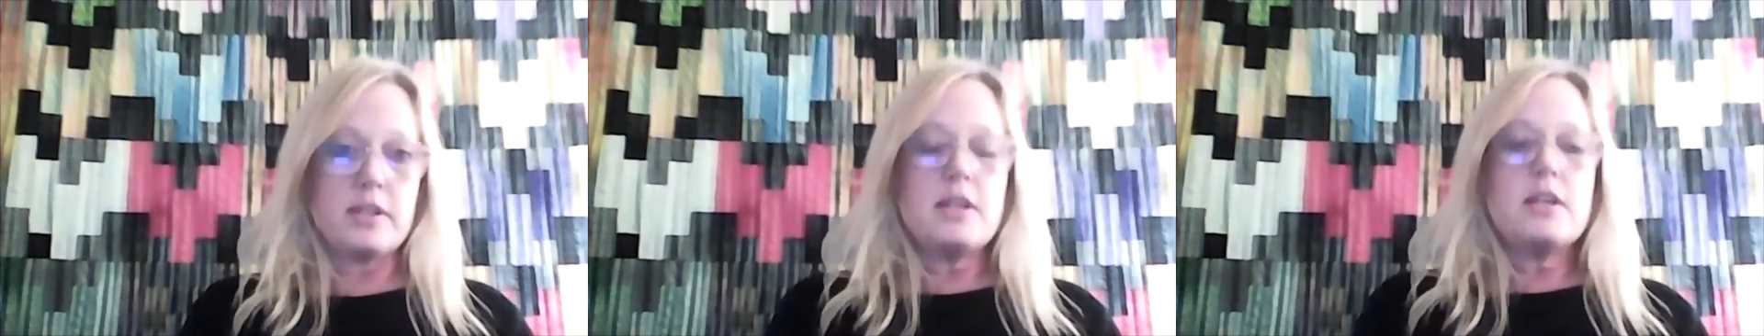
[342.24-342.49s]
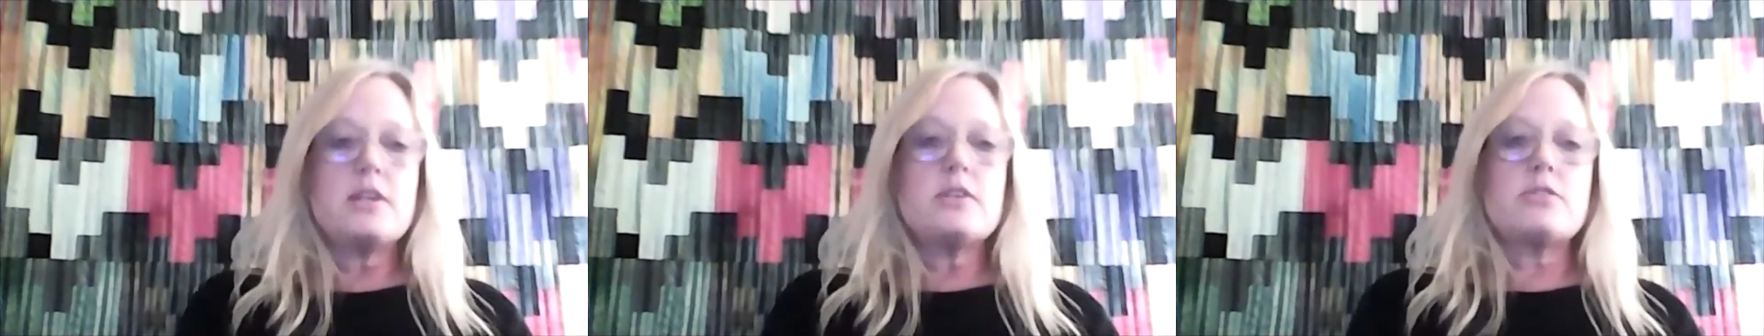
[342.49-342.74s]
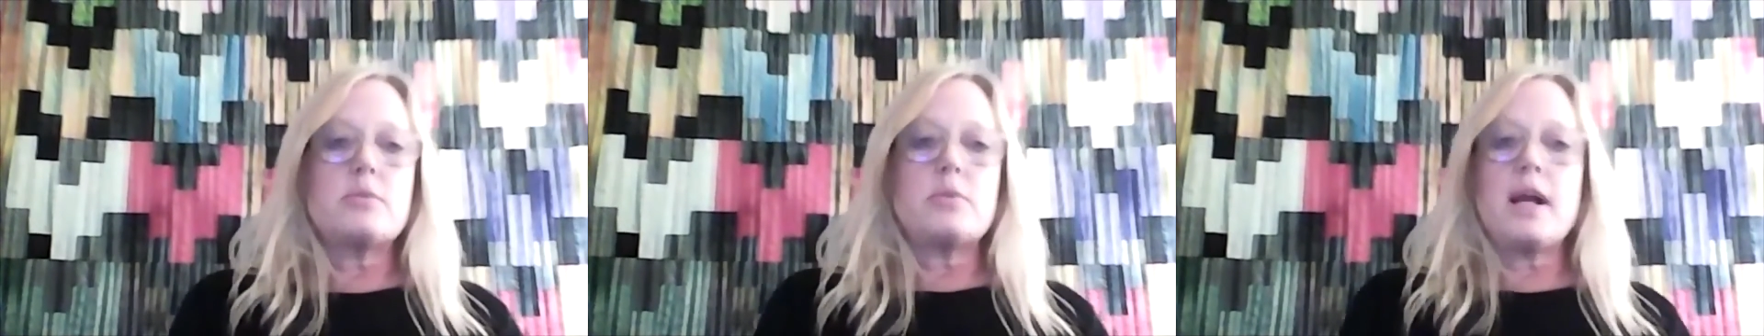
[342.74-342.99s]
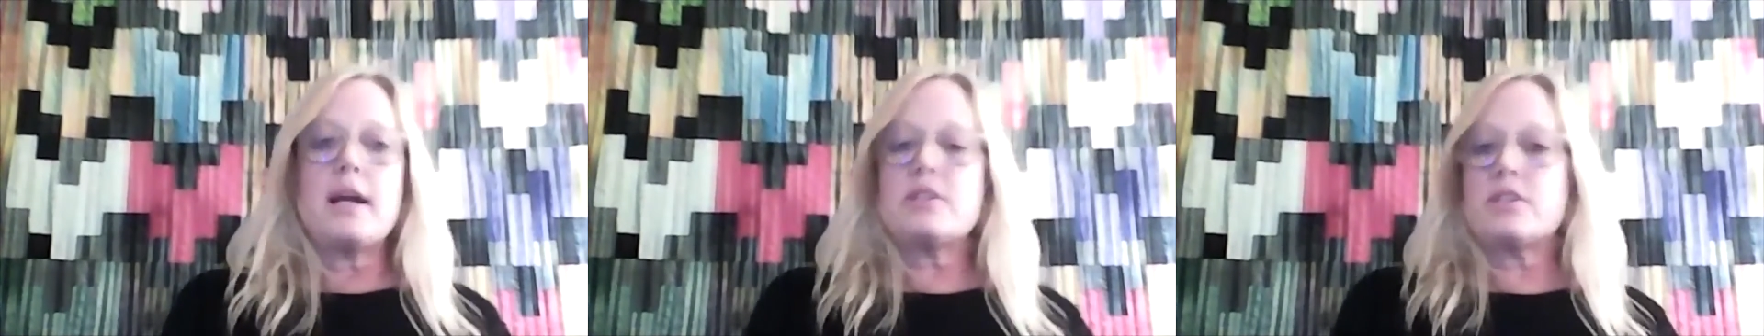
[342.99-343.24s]
So we're
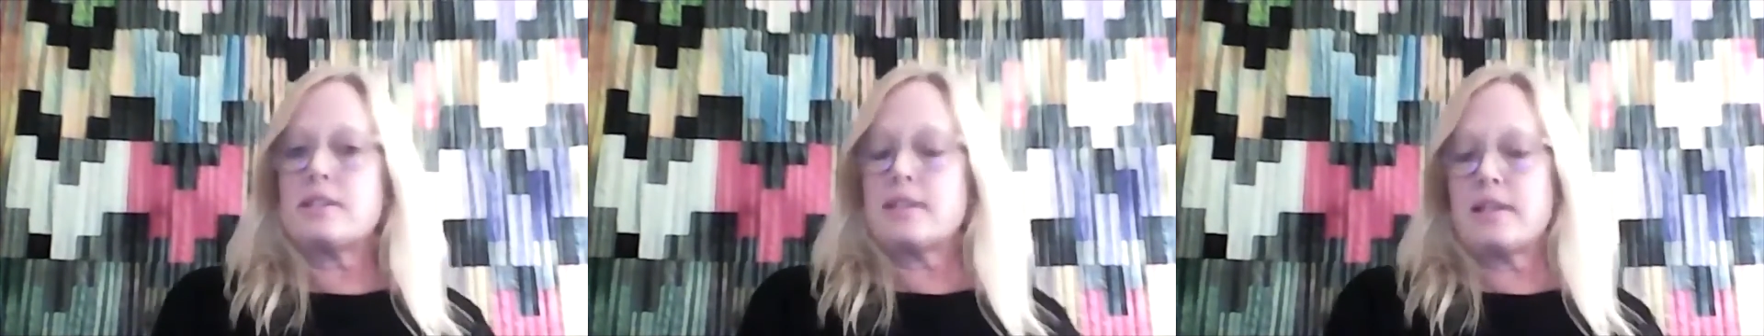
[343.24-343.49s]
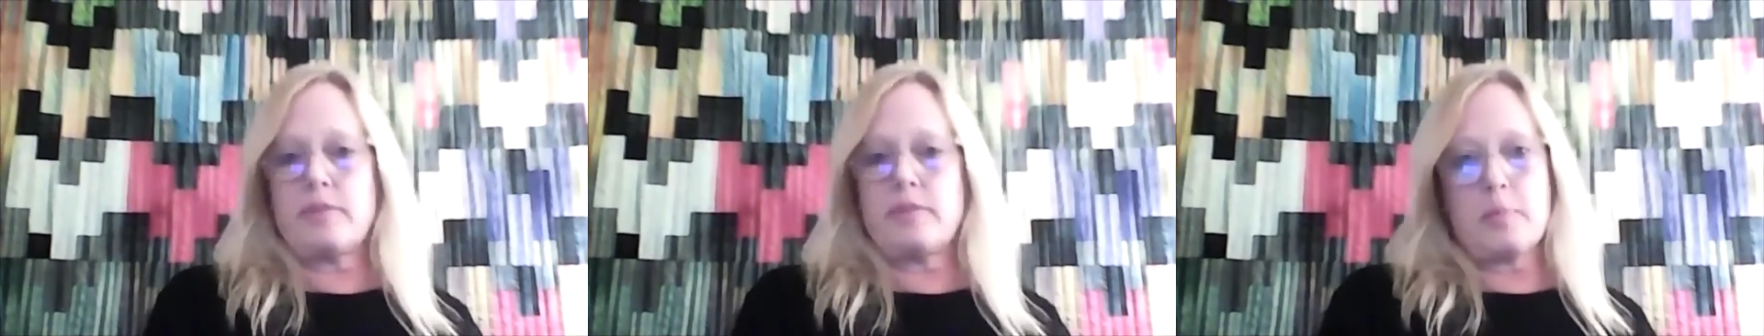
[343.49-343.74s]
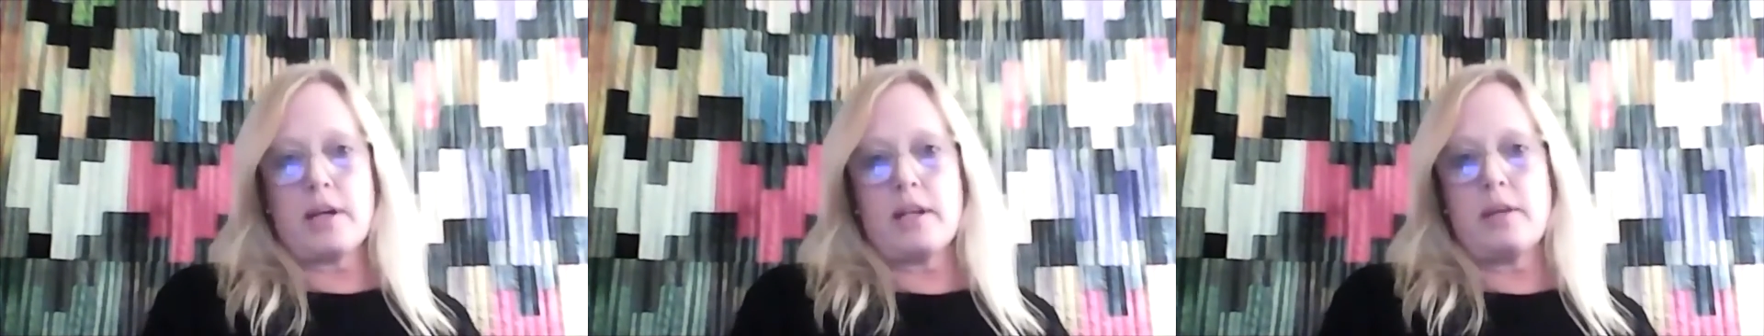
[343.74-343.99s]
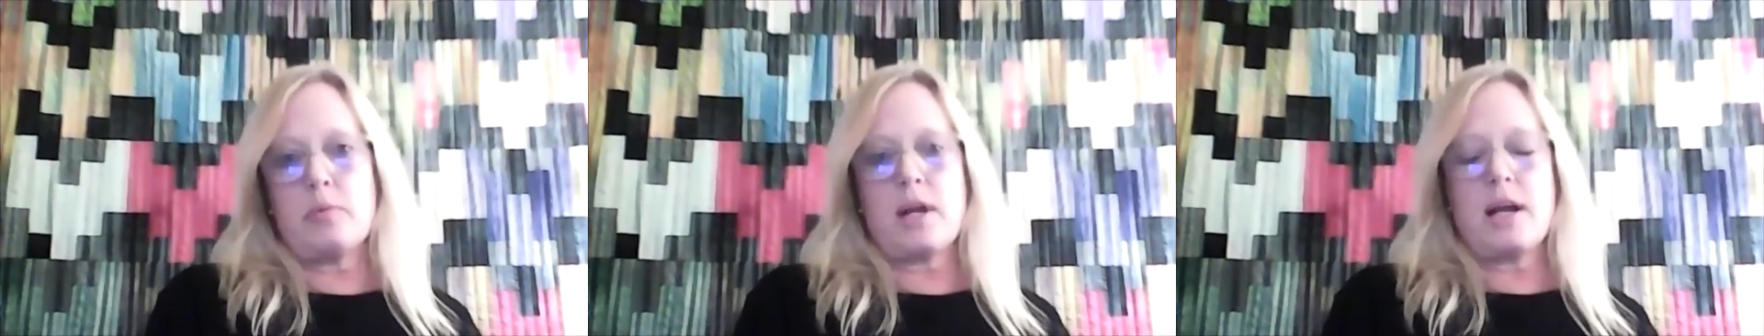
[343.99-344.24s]
not just giving money,
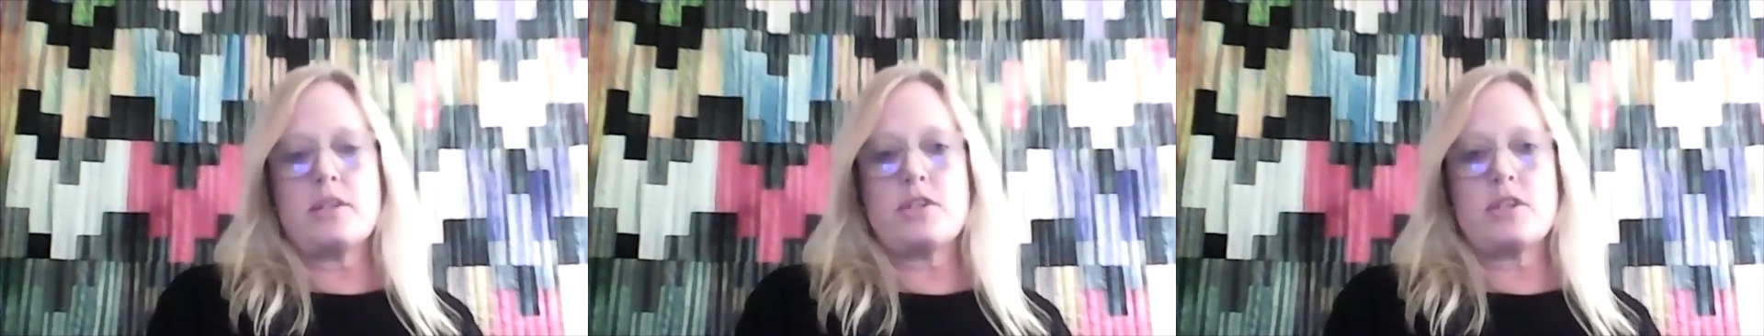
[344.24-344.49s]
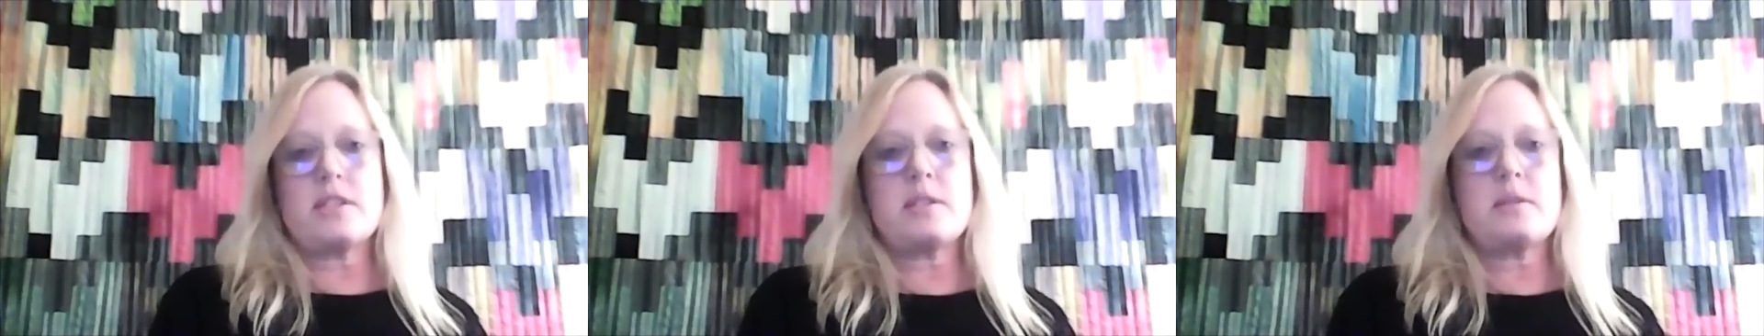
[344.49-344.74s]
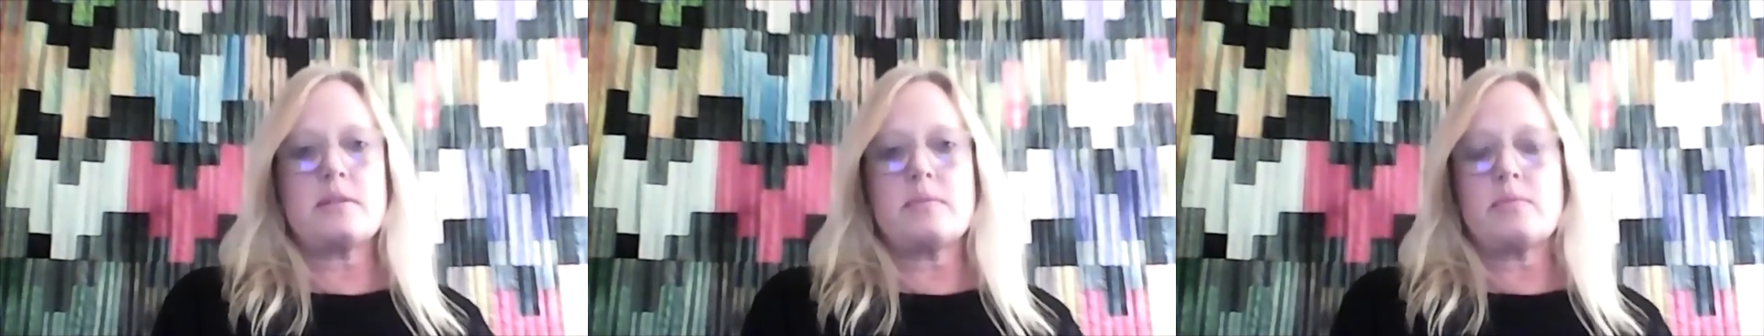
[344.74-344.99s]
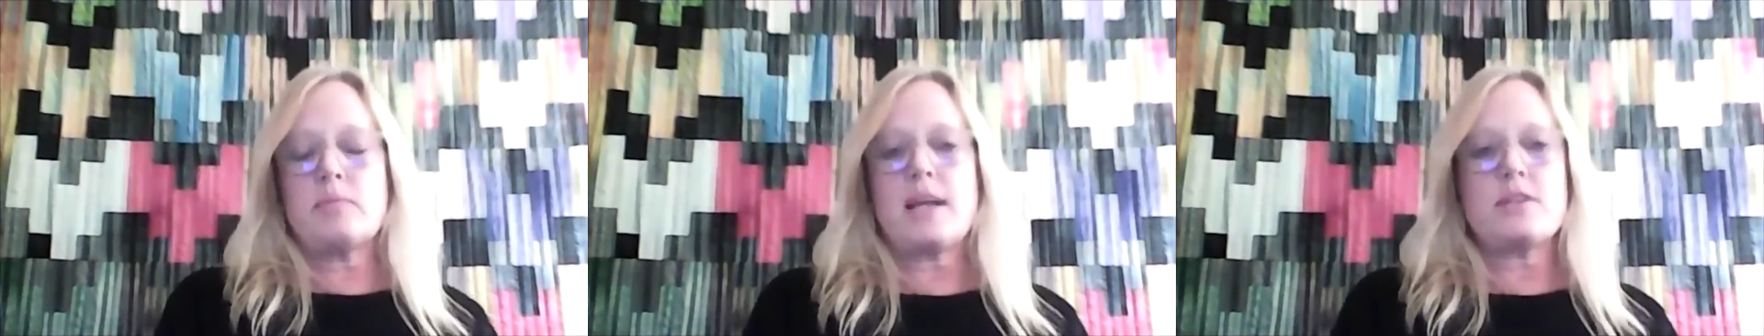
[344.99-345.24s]
we're not just
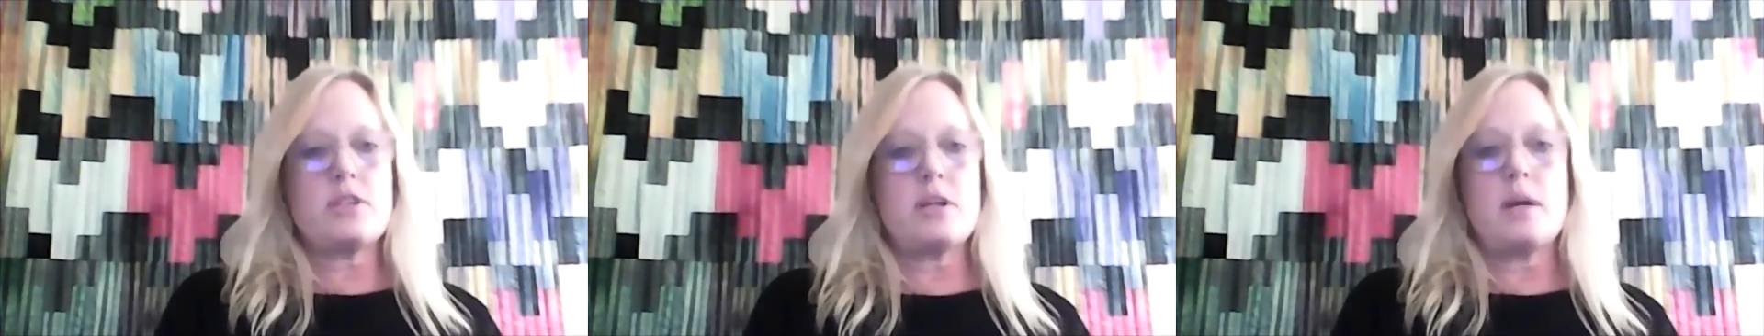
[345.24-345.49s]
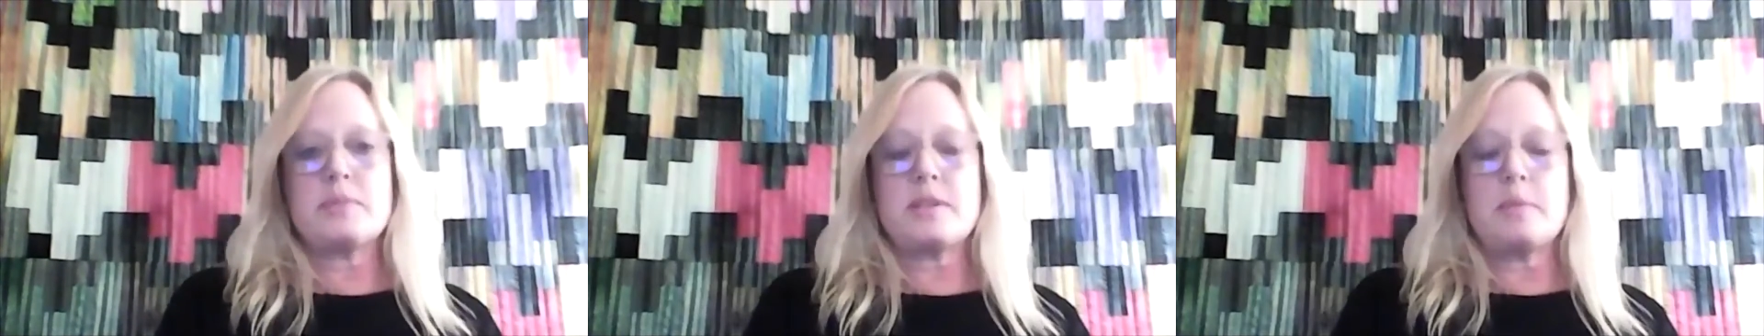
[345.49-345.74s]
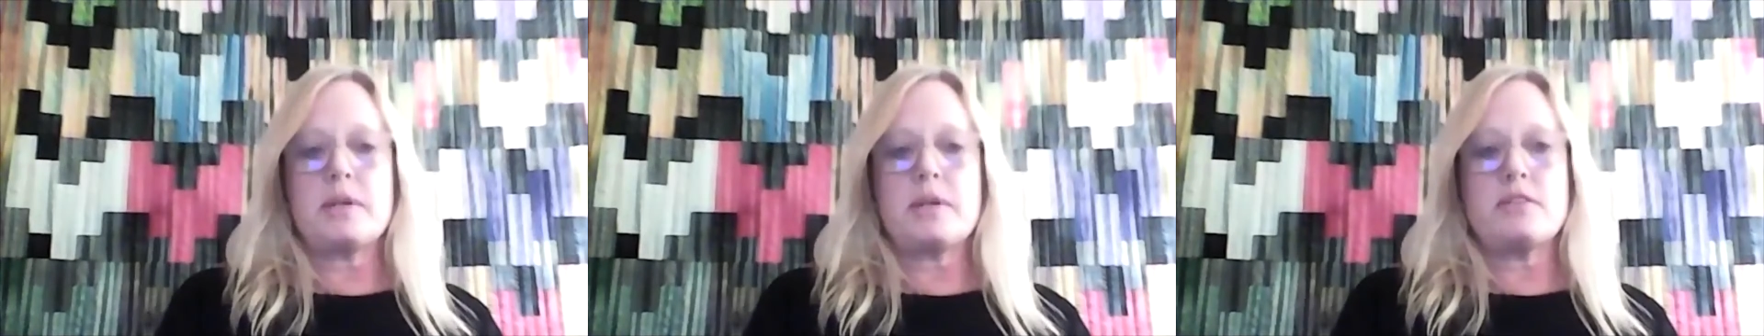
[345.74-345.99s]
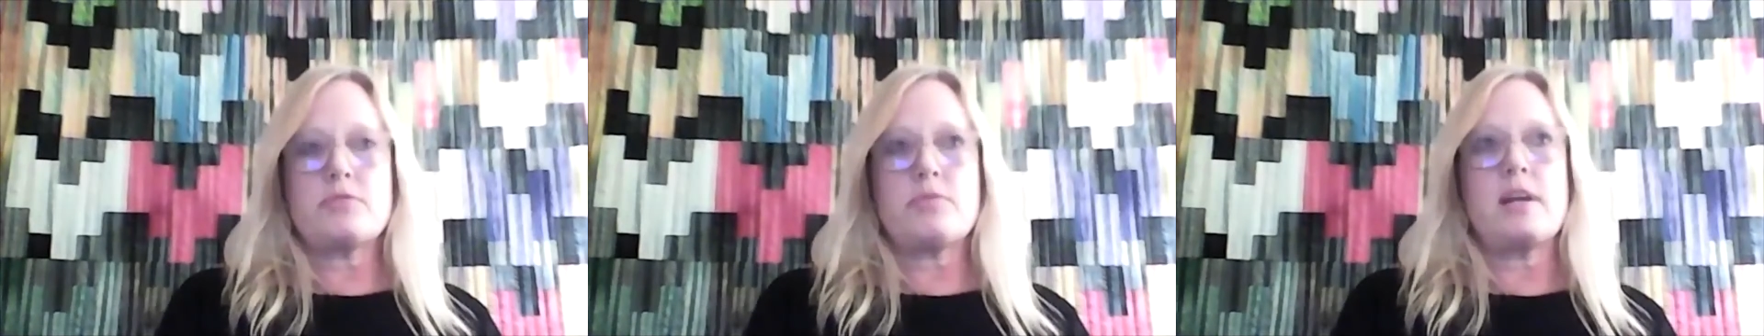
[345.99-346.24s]
catching up
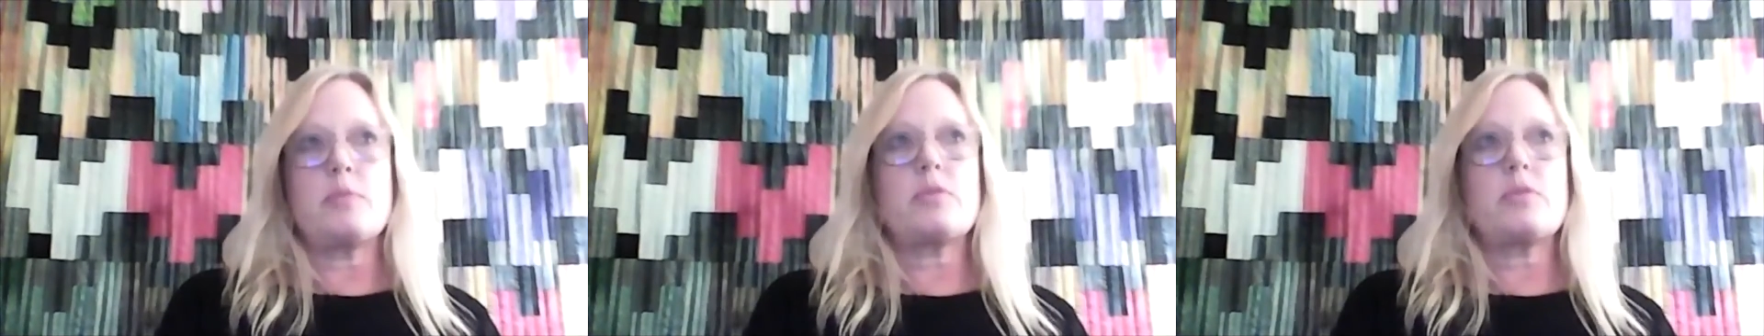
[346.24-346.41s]
somebody's rent,